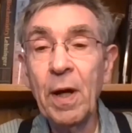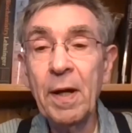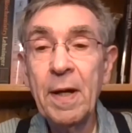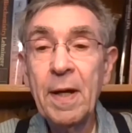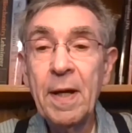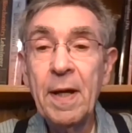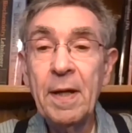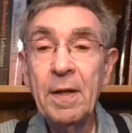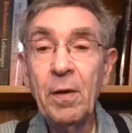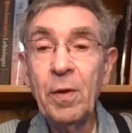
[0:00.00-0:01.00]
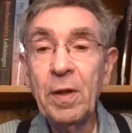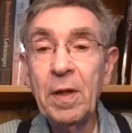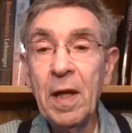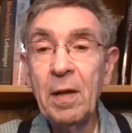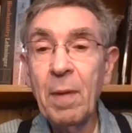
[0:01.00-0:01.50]
And, you know,
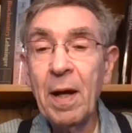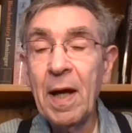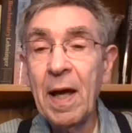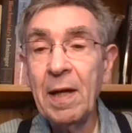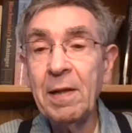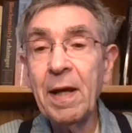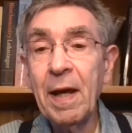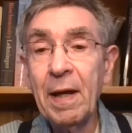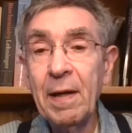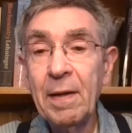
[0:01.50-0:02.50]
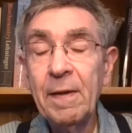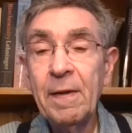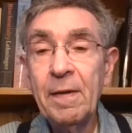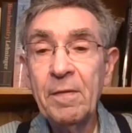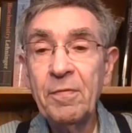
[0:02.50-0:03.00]
in my heyday,
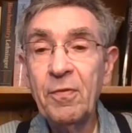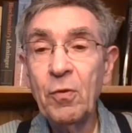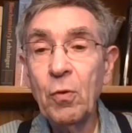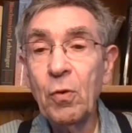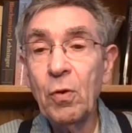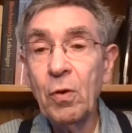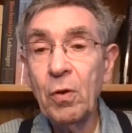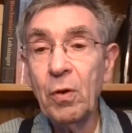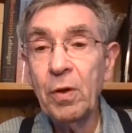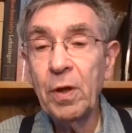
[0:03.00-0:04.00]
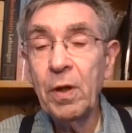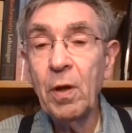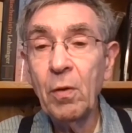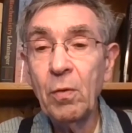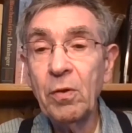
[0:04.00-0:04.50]
for, you
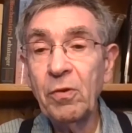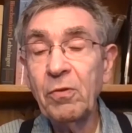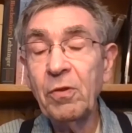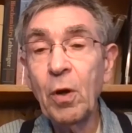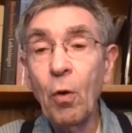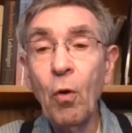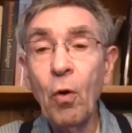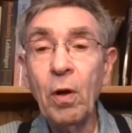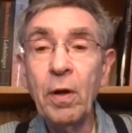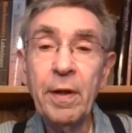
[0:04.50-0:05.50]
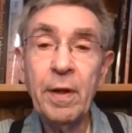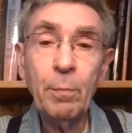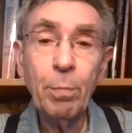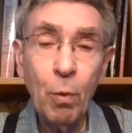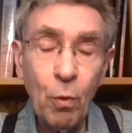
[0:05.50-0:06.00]
know, essentially all the
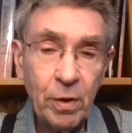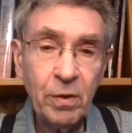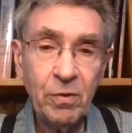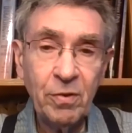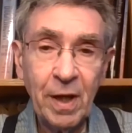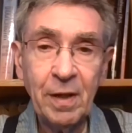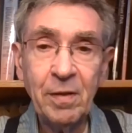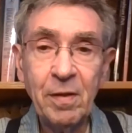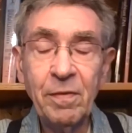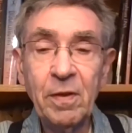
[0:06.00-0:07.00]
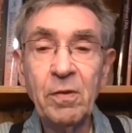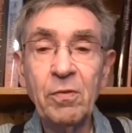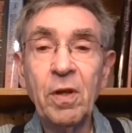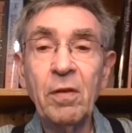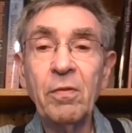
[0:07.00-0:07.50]
important scientific
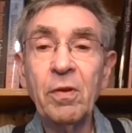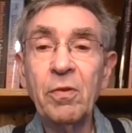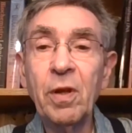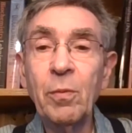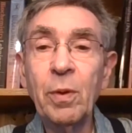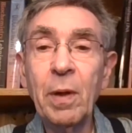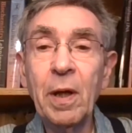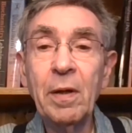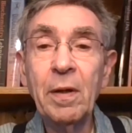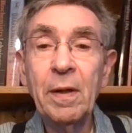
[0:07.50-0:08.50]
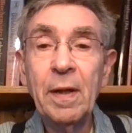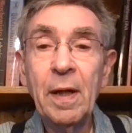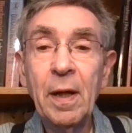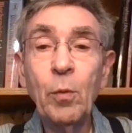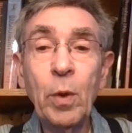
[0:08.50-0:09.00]
discoveries that we made,
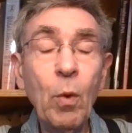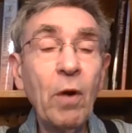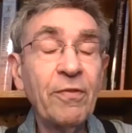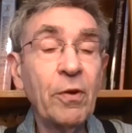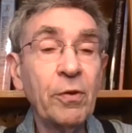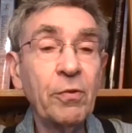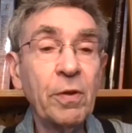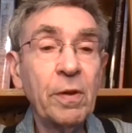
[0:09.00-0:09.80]
we were first.